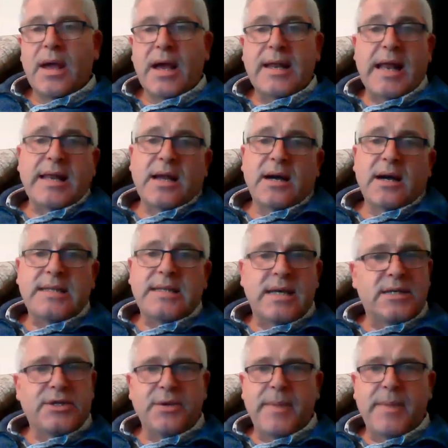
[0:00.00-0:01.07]
any
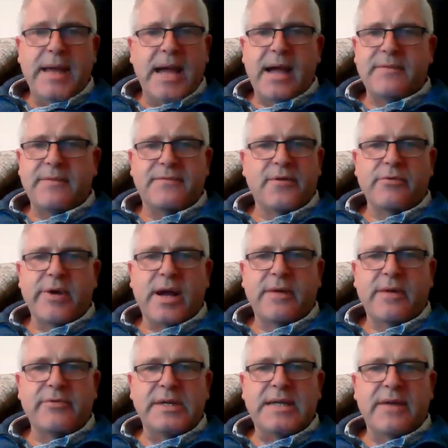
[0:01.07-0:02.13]
ideas you may have for
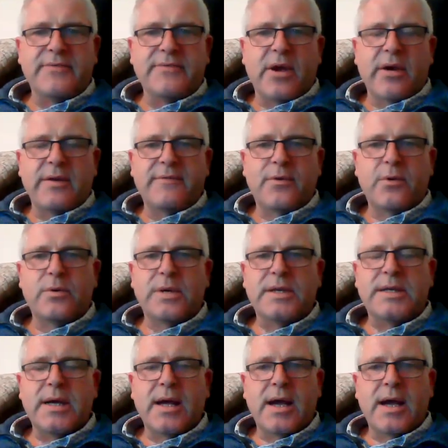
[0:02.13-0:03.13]
Recovery Devon going forward.